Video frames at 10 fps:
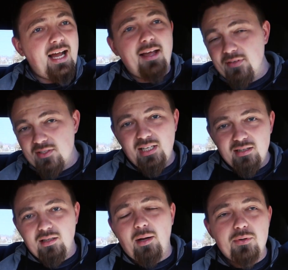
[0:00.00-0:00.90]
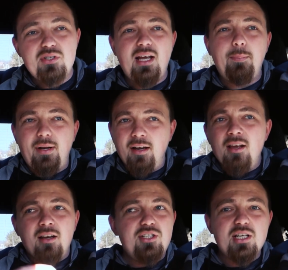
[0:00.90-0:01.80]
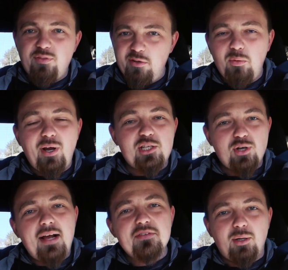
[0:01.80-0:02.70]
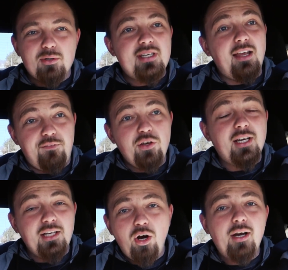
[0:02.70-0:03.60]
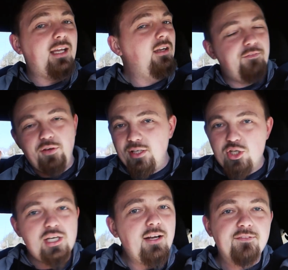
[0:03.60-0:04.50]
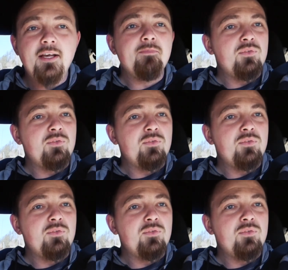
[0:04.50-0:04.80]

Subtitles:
I haven't seen the numbers yet, but just from the way it drives, I would say if you can hook and if you can shift